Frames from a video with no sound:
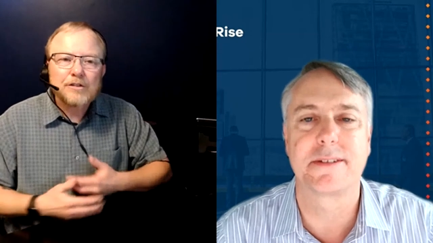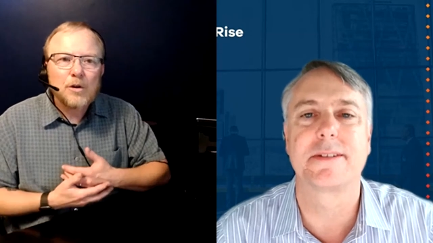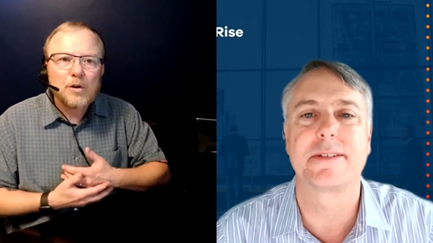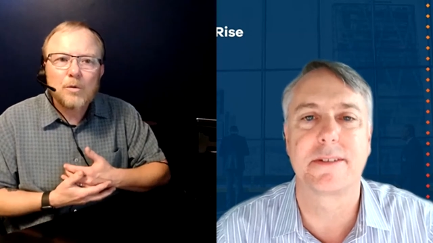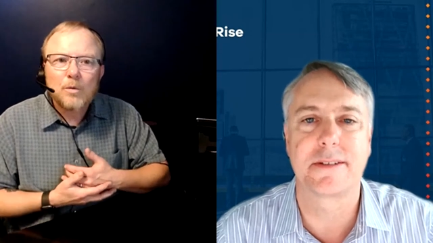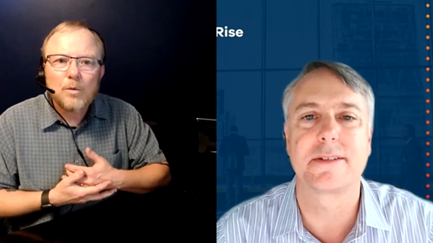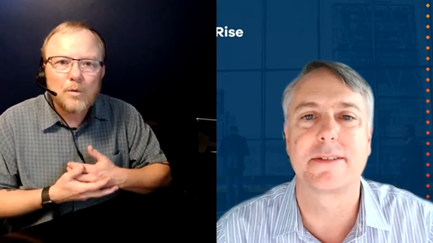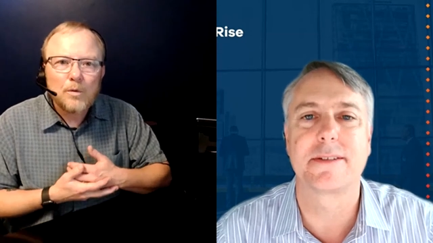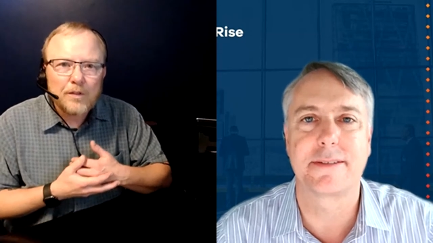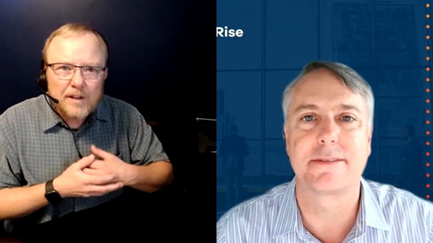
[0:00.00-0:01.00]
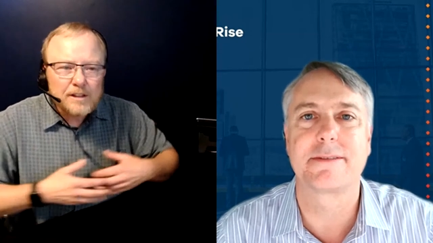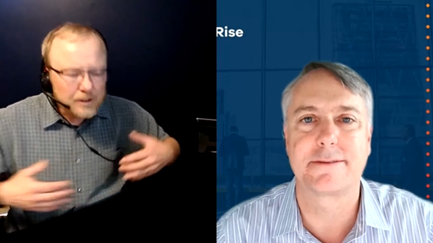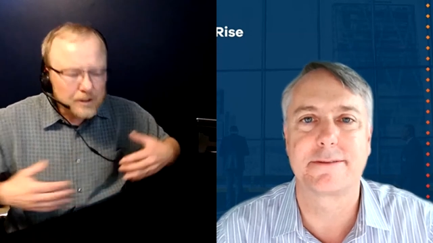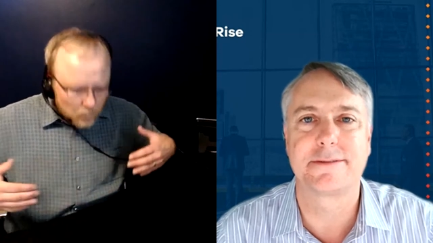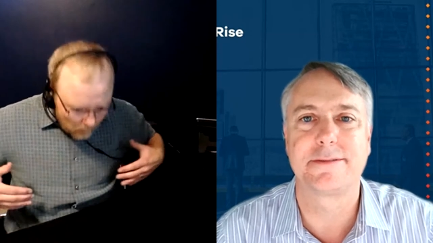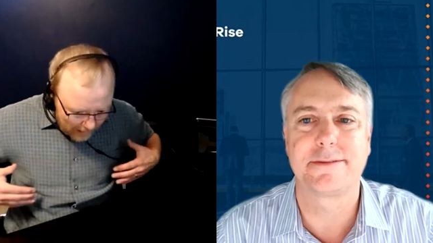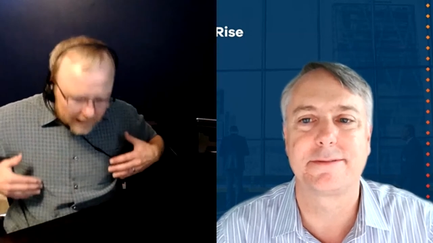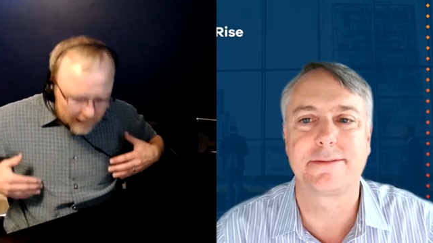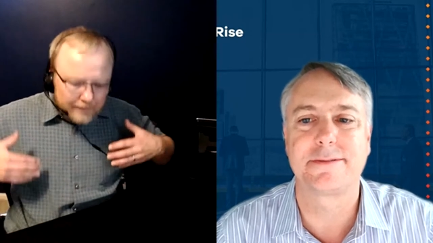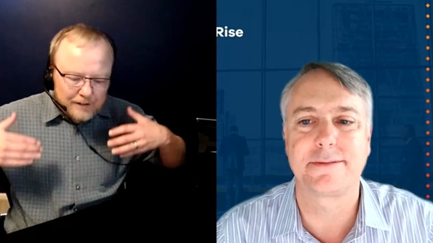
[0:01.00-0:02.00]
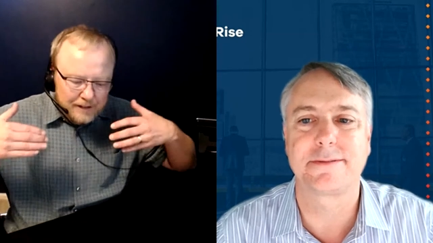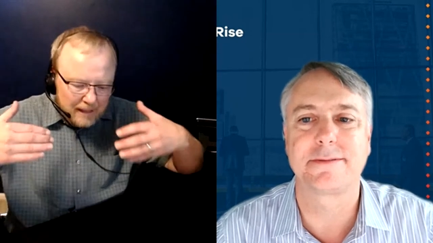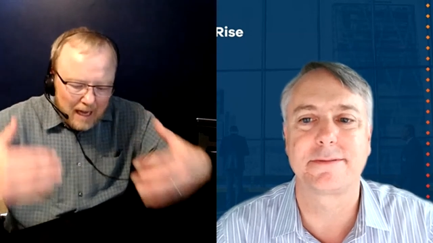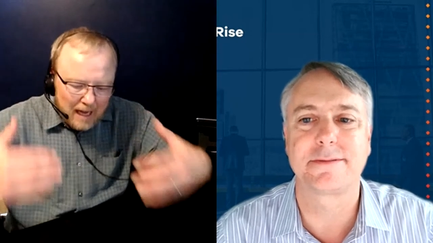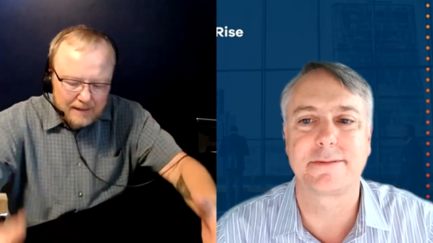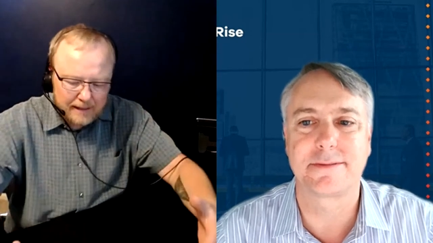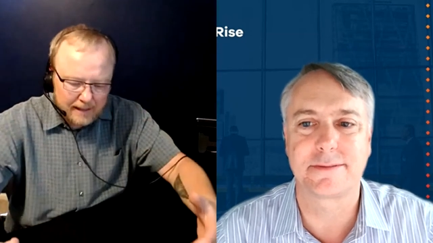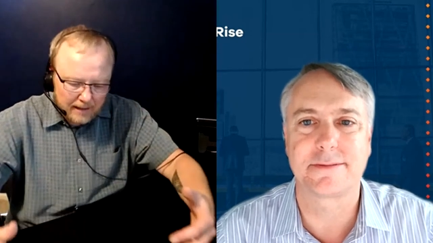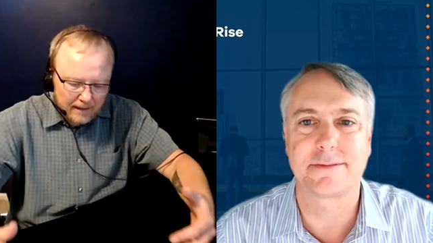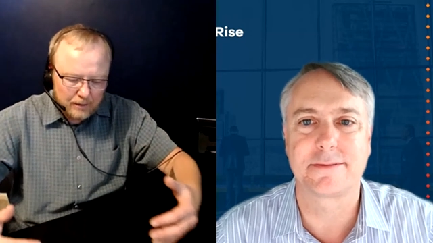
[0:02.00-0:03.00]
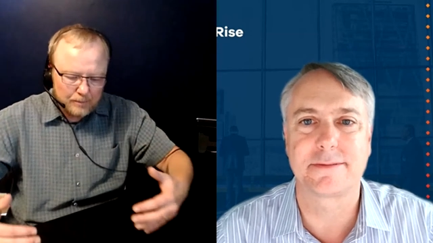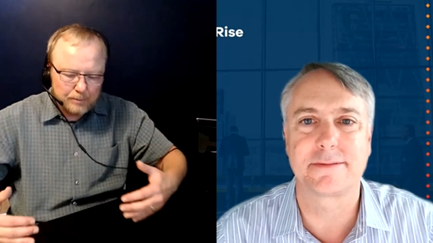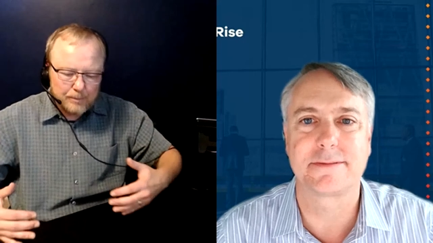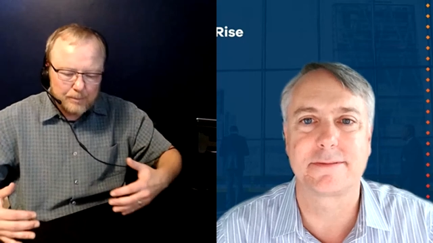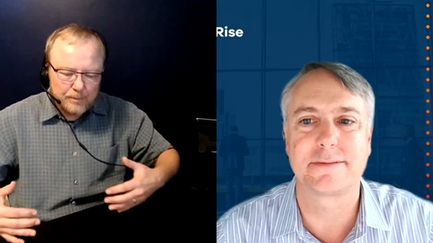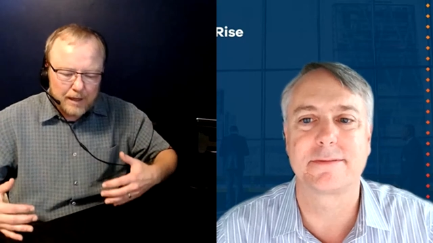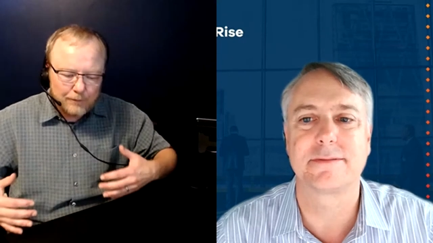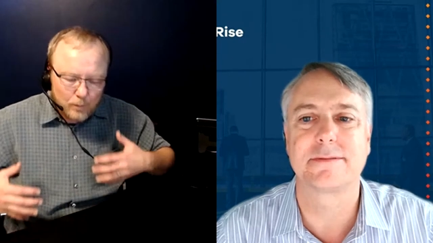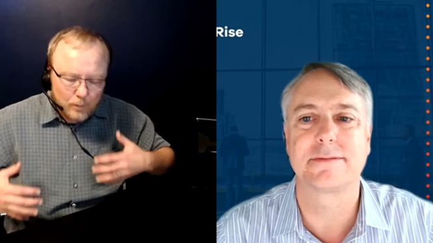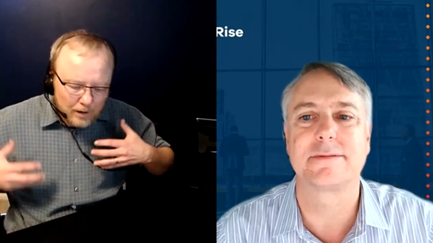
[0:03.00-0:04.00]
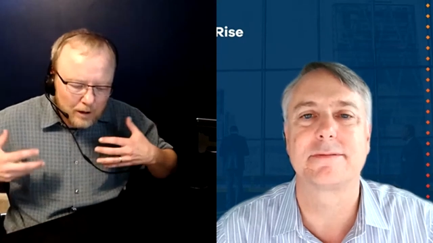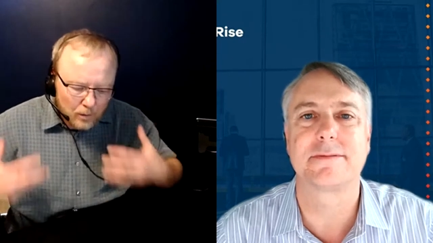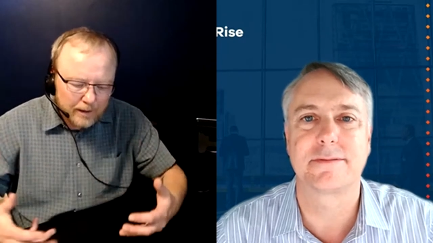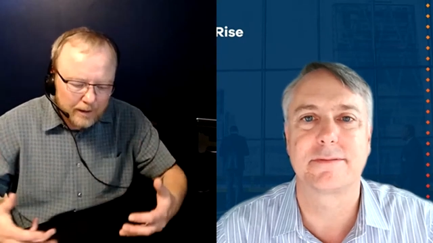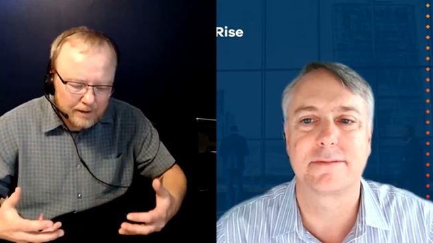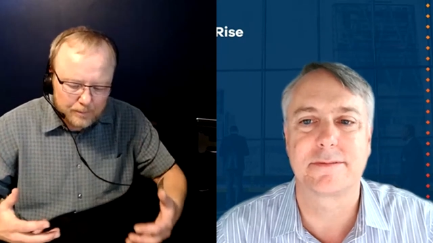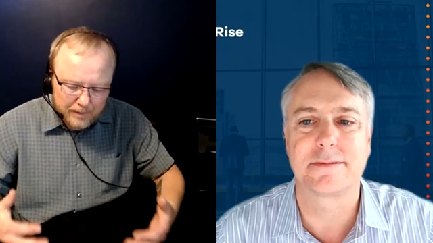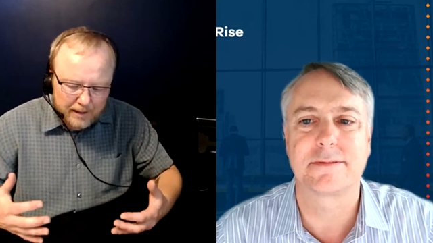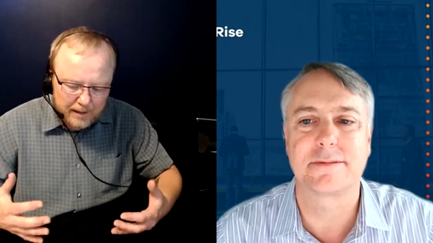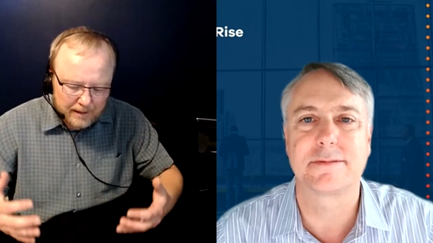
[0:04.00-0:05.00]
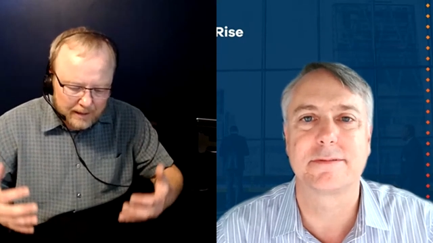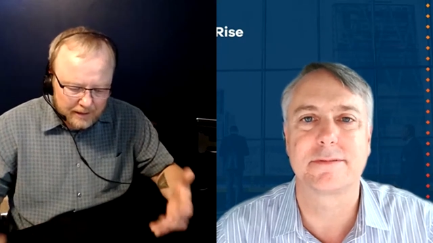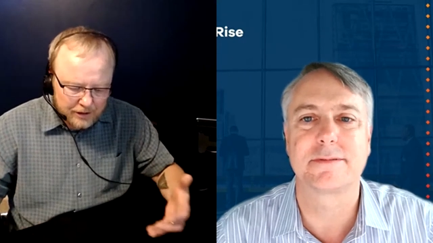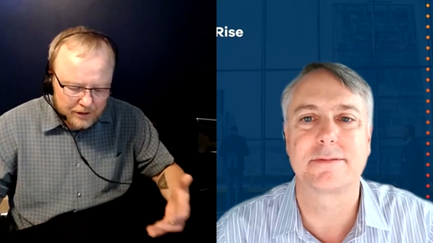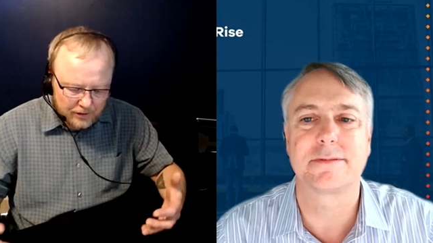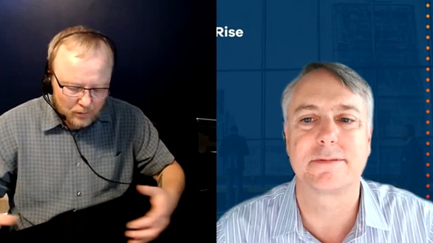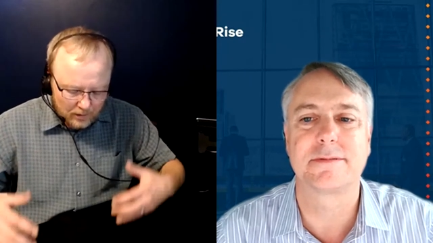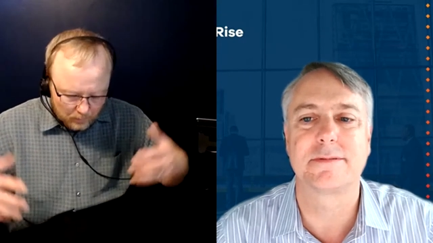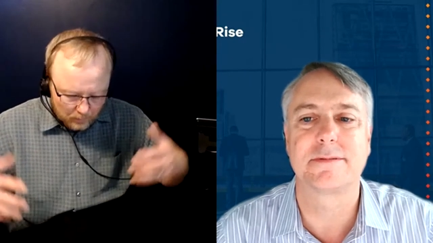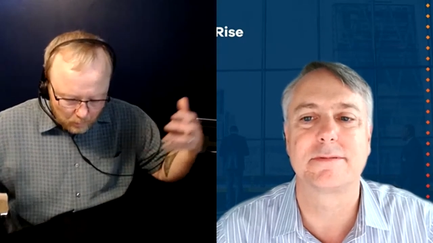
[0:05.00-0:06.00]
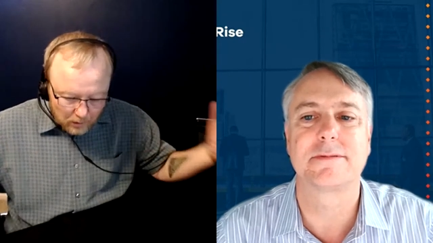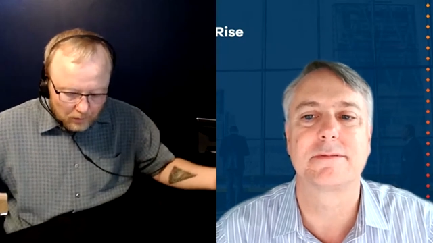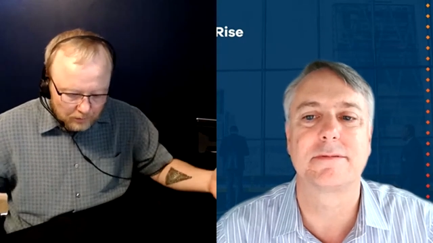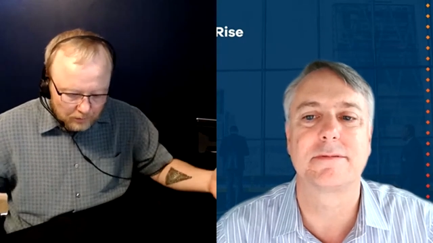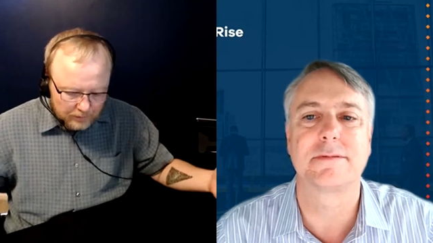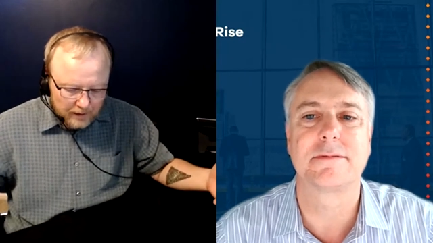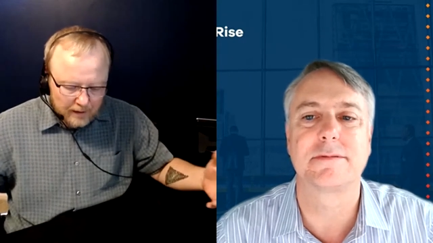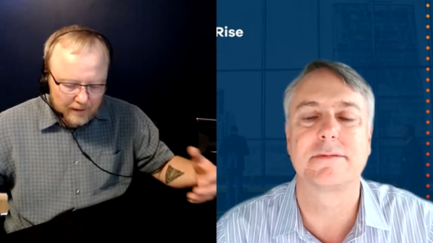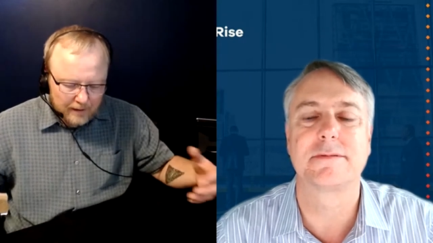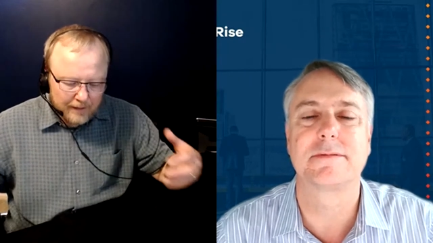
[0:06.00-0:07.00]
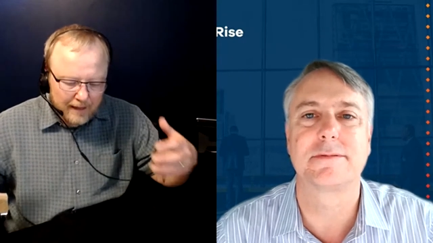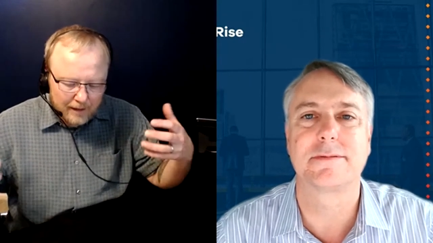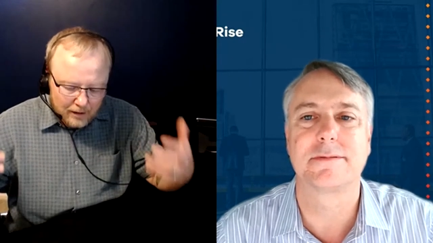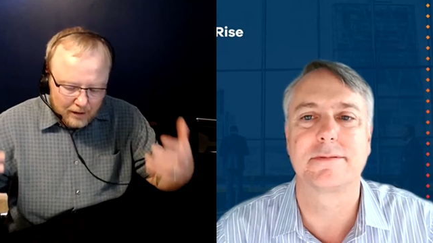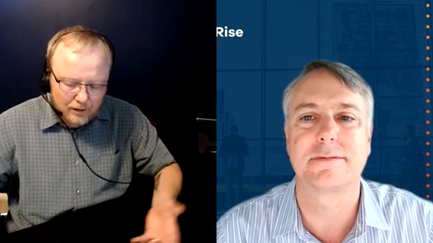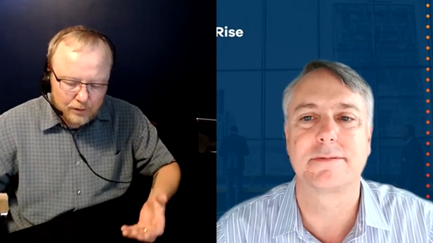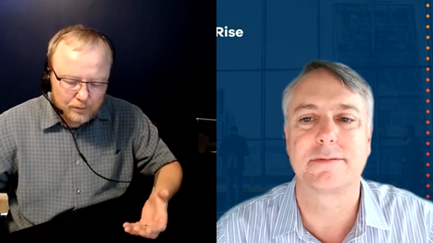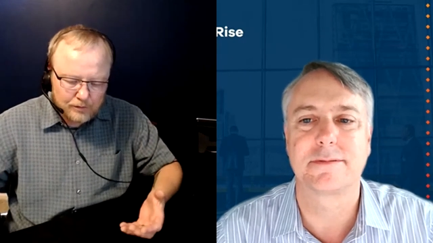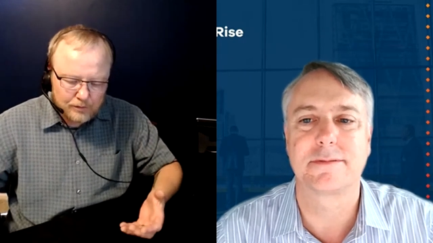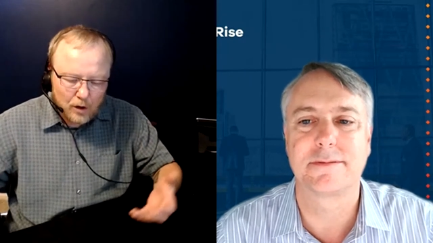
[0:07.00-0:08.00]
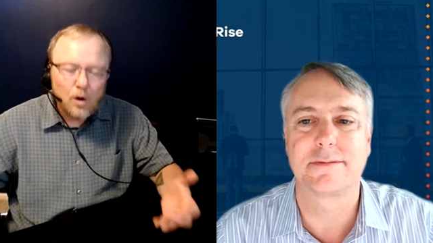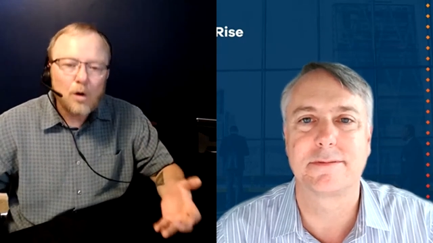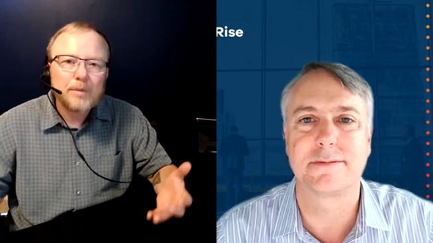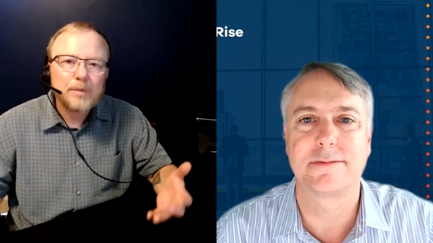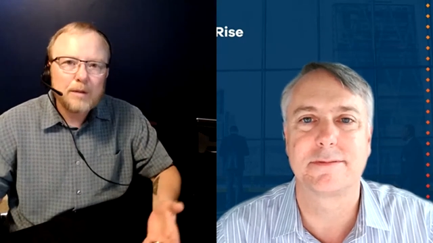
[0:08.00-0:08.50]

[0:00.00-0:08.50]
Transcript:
Speaker 1: So this wave has got to come if we're going to be a nation or a world that includes all